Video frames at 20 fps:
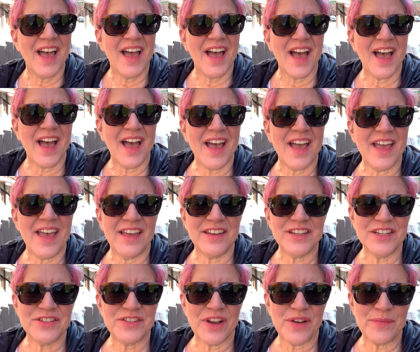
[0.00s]
I had
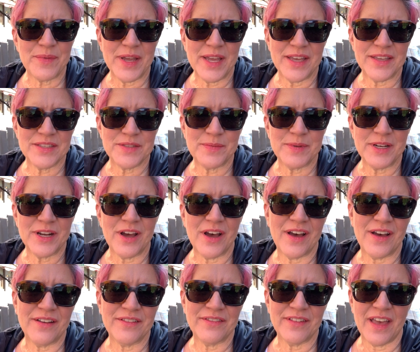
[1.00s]
to drop my husband
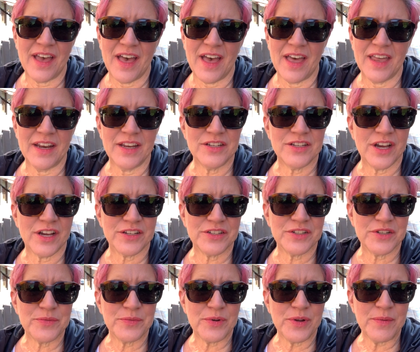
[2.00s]
off at a
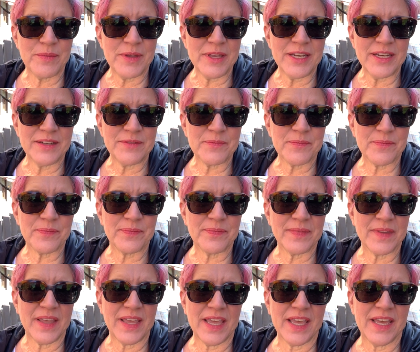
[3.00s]
doctor appointment,
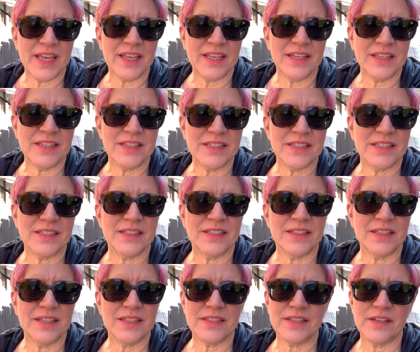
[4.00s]
and
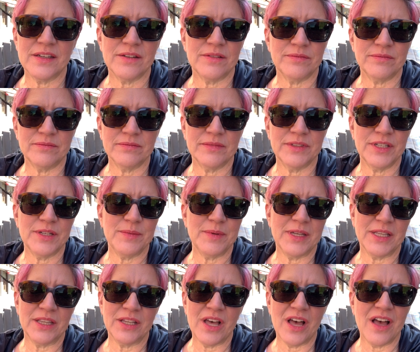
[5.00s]
it's going to be
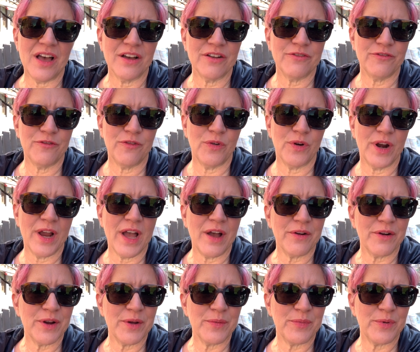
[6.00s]
a long
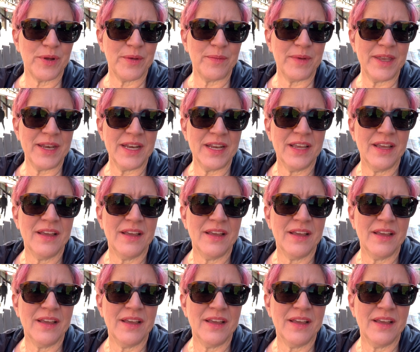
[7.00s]
4-hour appointment.